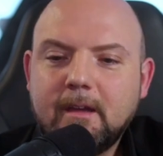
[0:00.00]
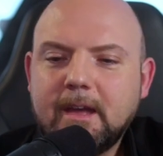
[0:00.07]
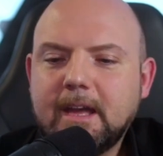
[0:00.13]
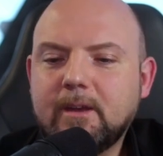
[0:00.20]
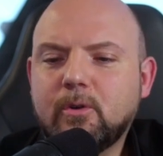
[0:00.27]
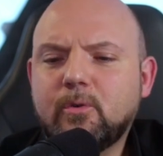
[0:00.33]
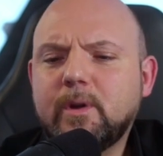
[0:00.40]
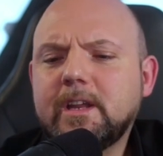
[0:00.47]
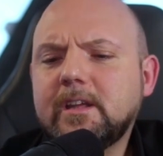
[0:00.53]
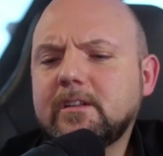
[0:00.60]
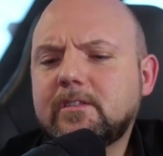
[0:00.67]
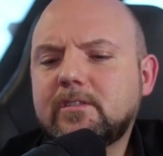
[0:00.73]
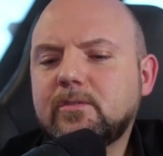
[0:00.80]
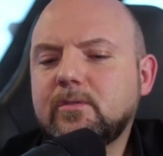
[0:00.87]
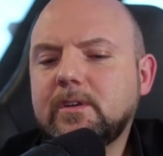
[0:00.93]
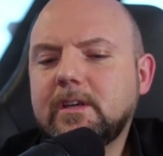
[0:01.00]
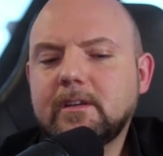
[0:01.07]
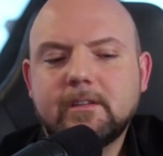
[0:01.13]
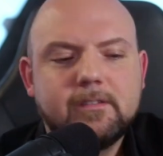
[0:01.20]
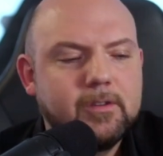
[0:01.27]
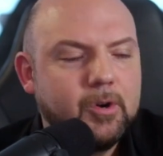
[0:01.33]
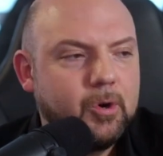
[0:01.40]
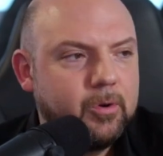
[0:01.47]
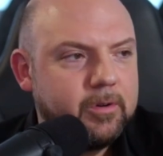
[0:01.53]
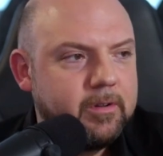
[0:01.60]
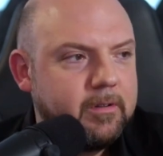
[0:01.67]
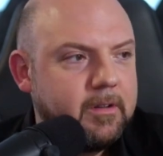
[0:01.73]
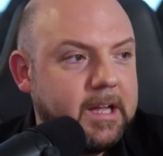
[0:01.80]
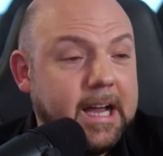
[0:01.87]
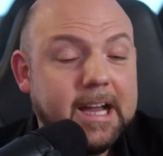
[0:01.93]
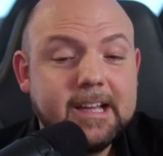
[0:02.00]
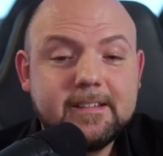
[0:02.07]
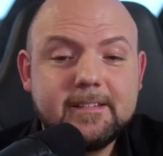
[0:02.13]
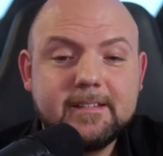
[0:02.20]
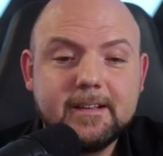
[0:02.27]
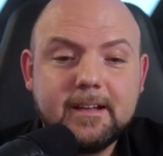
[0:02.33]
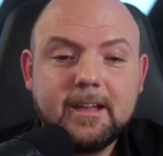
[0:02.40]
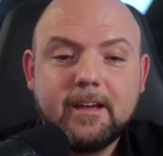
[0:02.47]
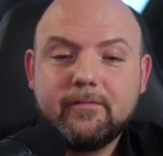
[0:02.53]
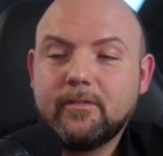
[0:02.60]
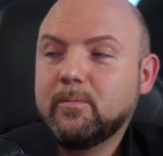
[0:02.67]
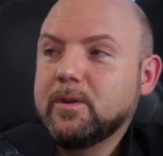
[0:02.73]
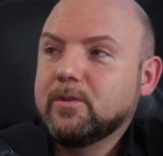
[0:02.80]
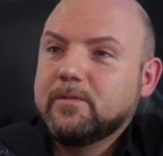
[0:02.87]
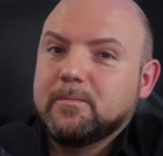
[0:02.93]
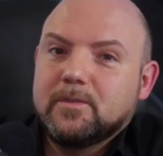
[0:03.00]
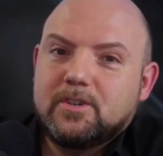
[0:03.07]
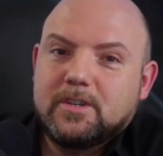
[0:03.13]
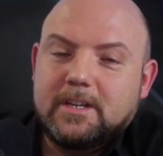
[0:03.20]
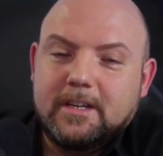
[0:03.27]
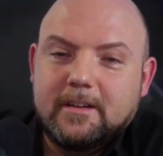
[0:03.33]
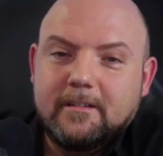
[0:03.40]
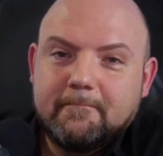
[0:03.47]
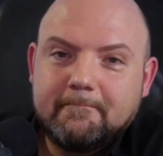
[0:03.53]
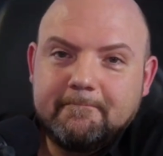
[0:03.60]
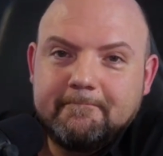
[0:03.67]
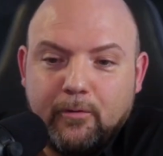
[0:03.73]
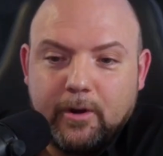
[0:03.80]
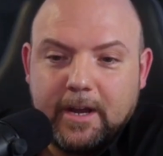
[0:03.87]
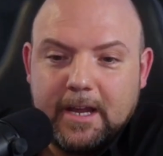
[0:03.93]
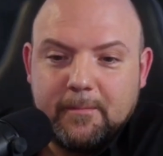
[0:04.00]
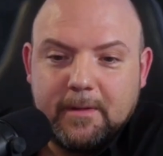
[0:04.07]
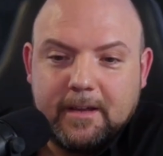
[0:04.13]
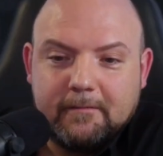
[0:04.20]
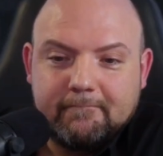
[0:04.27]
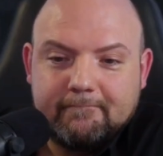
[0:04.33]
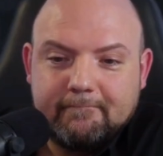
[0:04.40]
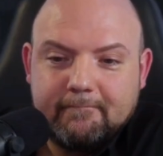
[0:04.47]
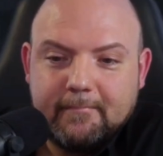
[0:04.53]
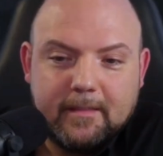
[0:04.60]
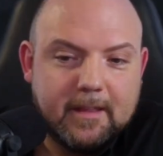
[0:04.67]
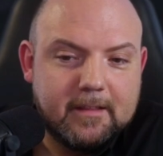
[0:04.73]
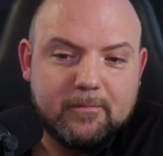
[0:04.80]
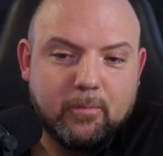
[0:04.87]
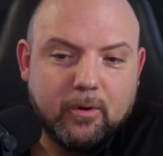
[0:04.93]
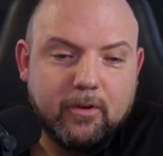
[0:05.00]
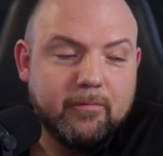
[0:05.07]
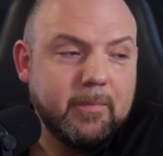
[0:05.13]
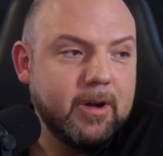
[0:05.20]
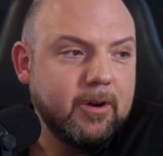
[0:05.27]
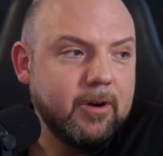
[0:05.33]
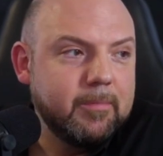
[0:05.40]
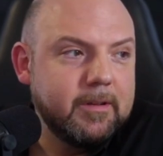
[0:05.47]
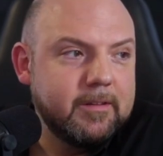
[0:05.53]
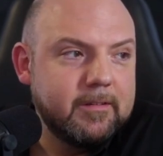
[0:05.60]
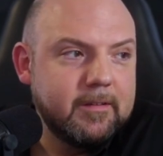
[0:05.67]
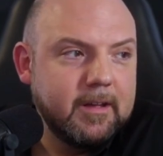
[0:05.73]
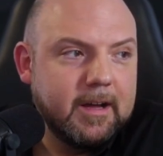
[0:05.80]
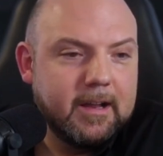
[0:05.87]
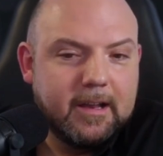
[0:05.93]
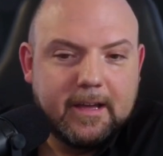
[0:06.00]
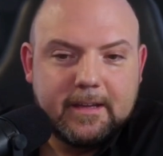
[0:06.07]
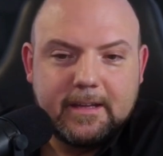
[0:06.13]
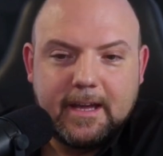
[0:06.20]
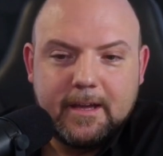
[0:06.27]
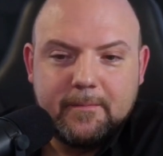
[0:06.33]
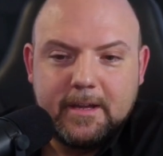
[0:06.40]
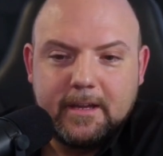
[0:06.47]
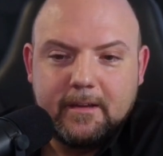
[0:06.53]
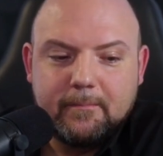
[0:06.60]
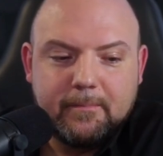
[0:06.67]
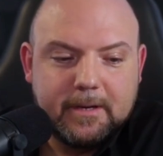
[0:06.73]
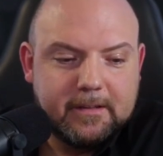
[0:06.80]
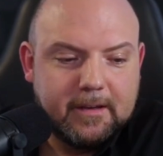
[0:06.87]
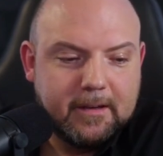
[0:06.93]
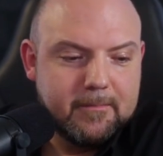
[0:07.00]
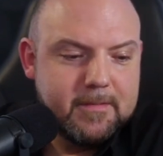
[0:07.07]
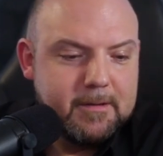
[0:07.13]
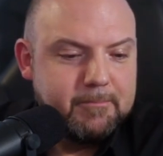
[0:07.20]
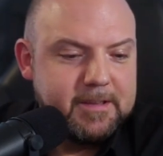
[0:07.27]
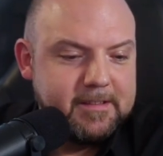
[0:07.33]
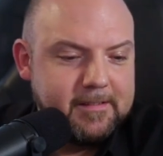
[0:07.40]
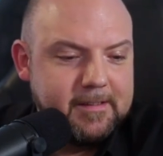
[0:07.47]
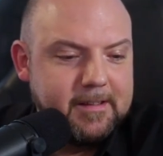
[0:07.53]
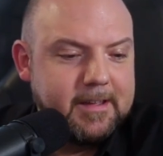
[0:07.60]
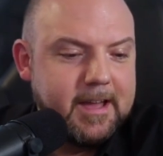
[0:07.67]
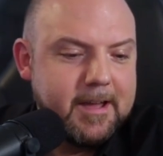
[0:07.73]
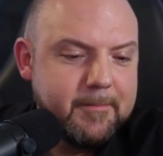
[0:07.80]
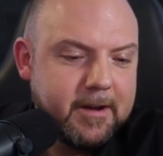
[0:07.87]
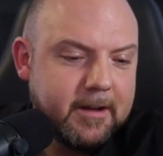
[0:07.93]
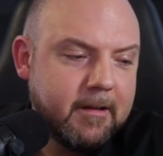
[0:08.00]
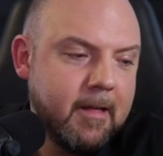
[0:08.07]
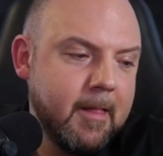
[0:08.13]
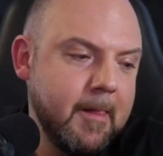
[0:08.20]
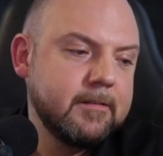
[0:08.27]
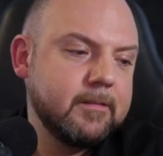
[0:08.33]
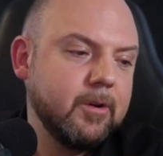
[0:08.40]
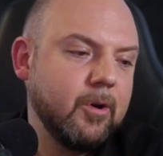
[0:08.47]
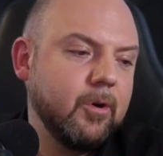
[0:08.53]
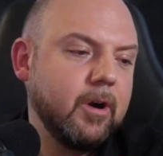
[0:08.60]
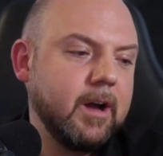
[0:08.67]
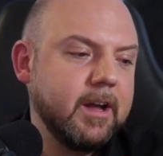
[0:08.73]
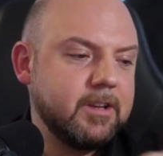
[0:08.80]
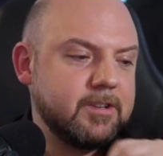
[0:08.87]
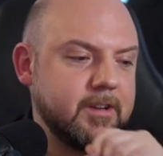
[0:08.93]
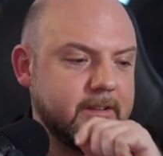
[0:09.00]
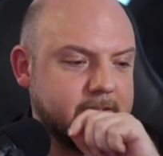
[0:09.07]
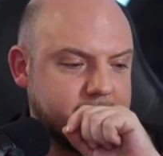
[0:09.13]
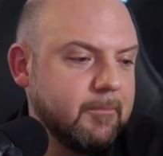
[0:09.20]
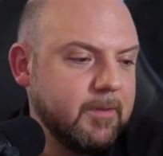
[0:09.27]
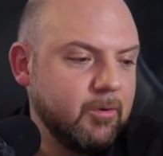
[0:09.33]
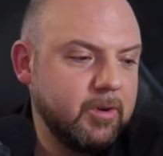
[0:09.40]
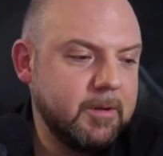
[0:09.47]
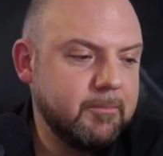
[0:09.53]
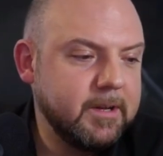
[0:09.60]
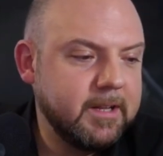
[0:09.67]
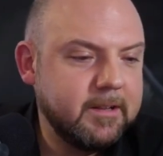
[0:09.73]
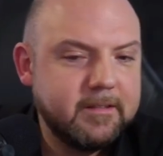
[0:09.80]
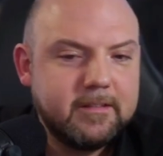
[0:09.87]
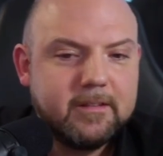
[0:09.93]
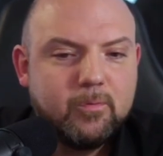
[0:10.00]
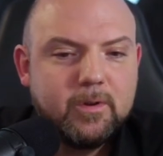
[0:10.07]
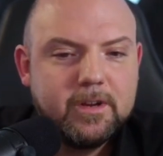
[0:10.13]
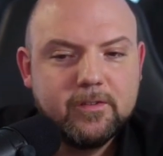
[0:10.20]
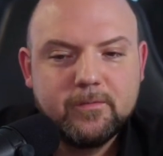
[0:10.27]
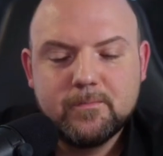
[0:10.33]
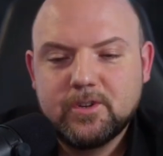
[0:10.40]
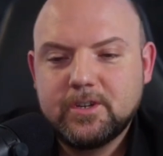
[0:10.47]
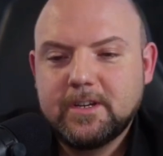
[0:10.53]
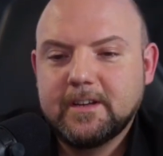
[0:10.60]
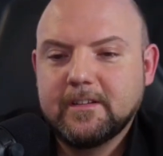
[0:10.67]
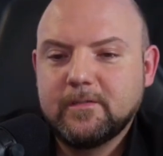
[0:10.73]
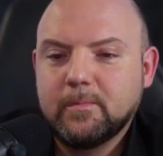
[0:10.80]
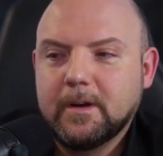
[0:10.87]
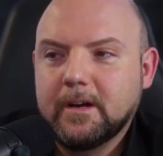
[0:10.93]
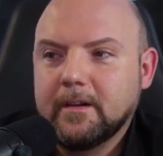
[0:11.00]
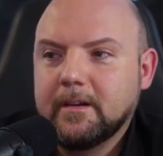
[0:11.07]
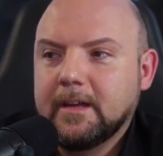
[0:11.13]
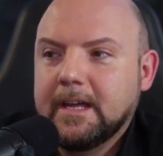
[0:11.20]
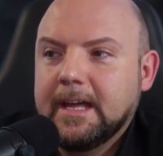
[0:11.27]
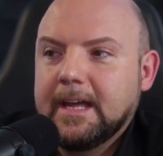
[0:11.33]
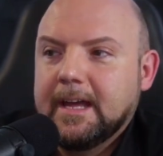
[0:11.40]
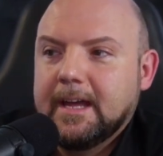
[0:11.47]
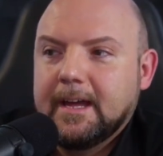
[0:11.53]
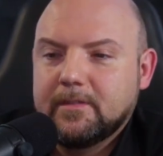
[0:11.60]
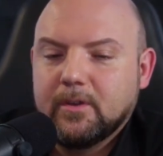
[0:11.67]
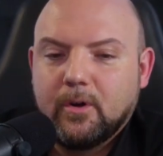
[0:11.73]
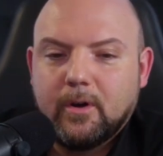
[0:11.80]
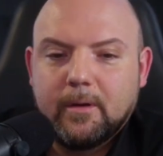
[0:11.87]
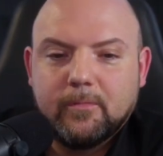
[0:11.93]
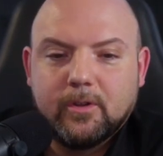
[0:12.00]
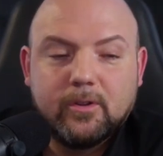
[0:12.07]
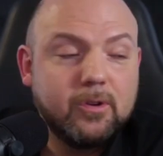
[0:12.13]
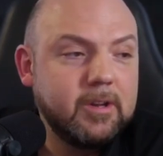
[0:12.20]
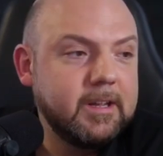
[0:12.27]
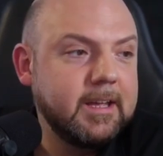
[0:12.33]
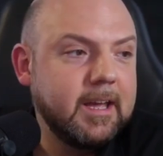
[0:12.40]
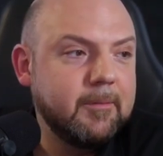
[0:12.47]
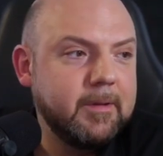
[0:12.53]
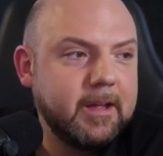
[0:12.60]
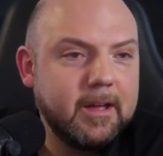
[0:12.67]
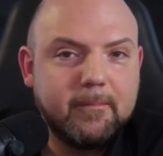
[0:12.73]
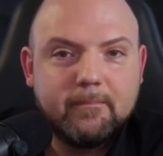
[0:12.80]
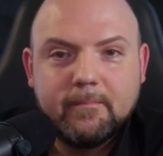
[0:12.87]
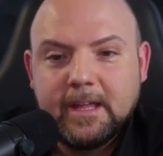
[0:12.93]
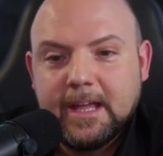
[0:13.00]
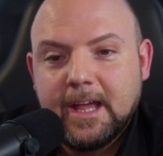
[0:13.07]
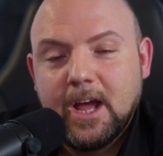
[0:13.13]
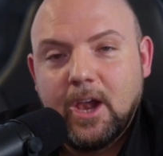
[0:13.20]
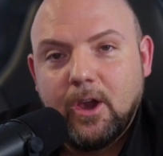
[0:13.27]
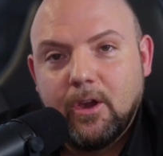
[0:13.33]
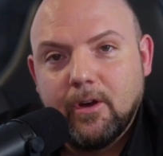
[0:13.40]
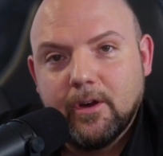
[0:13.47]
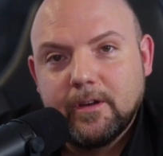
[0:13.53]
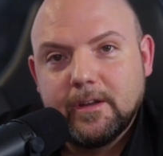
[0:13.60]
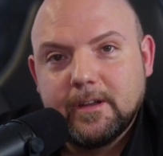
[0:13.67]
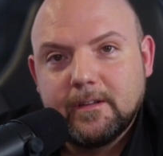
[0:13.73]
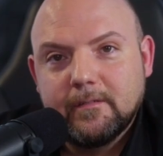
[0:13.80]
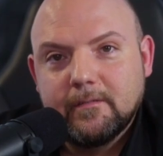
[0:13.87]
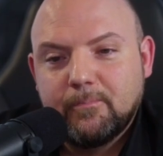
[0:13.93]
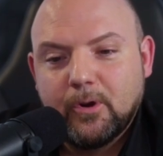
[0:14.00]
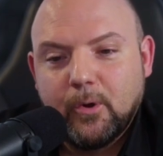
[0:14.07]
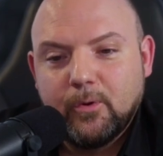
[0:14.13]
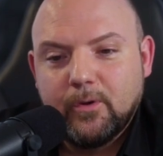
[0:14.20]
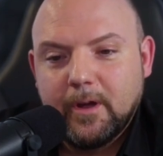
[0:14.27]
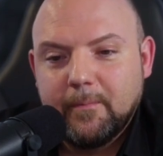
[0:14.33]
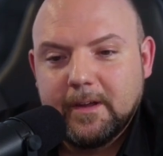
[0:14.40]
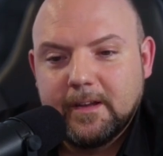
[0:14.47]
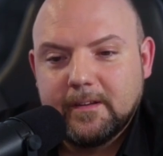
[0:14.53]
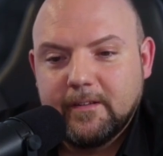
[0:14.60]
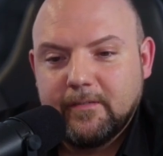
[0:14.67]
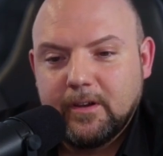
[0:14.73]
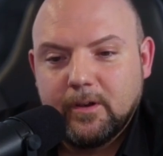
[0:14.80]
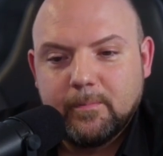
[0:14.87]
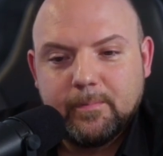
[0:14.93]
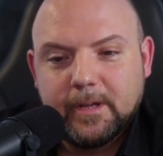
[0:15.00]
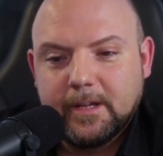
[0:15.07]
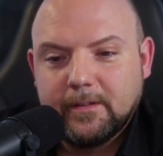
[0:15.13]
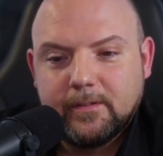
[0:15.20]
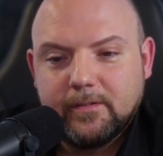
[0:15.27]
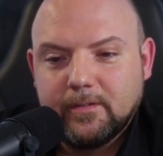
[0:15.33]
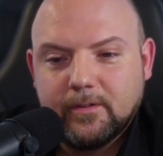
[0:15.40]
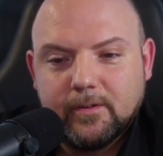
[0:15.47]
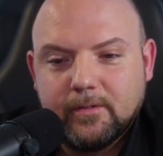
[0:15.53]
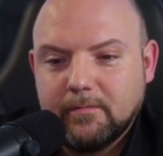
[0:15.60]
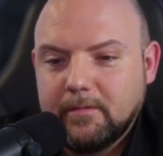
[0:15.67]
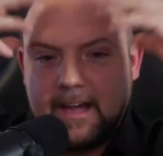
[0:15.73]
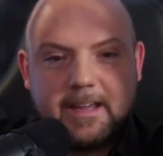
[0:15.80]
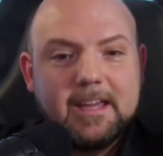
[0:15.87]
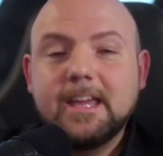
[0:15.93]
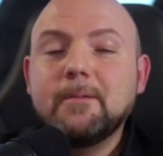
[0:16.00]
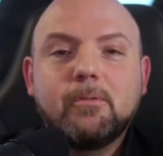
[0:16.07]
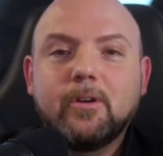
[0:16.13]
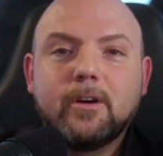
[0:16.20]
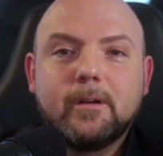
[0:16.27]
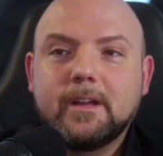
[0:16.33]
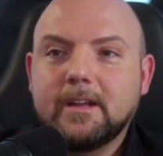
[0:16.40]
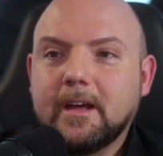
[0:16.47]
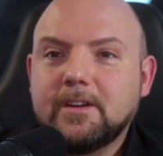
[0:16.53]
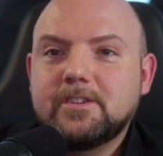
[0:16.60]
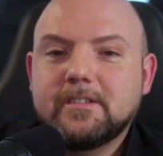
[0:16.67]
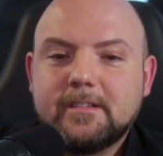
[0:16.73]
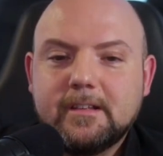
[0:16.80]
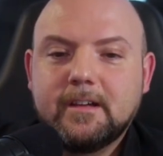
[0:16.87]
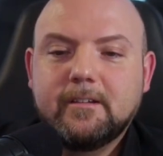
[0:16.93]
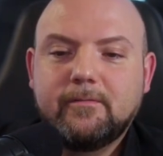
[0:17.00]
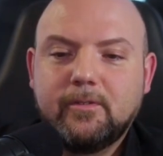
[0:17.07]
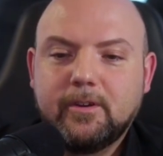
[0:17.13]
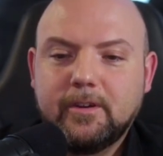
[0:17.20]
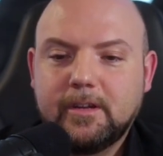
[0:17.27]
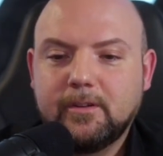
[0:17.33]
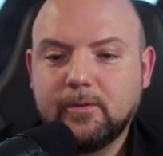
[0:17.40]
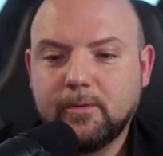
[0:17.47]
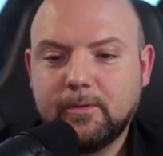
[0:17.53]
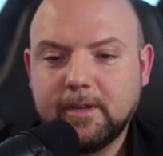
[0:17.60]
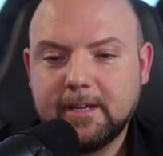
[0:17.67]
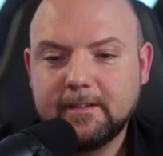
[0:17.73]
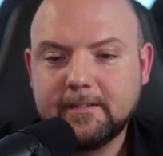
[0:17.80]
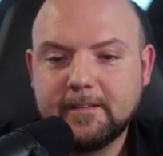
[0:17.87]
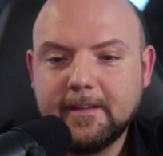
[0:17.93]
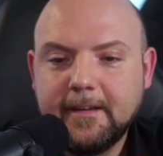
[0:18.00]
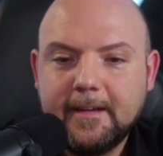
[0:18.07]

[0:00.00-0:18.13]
and already two years old. I still have a Windows machine for gaming that's one of my hobbies. I like gaming, but I'm a PC gamer. So I just rebuilt the Windows machine as well. So I'm not only gaming, I'm learning, programming, developing to I keep learning. I just love learning new things.